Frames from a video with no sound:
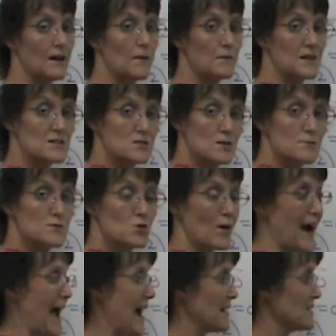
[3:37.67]
And I'm going to
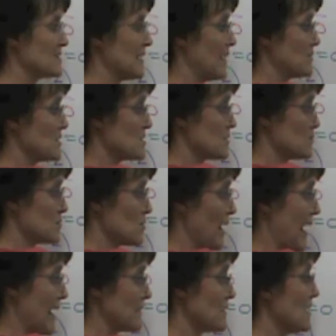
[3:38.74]
subtract, because I have to
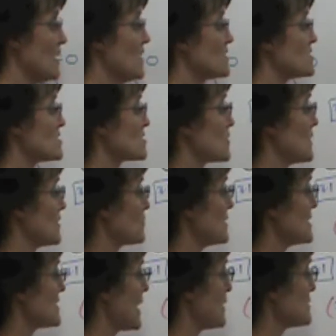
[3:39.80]
subtract. So it's going to
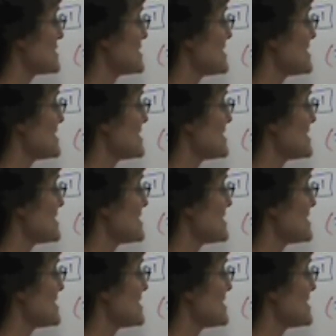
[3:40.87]
be 3 times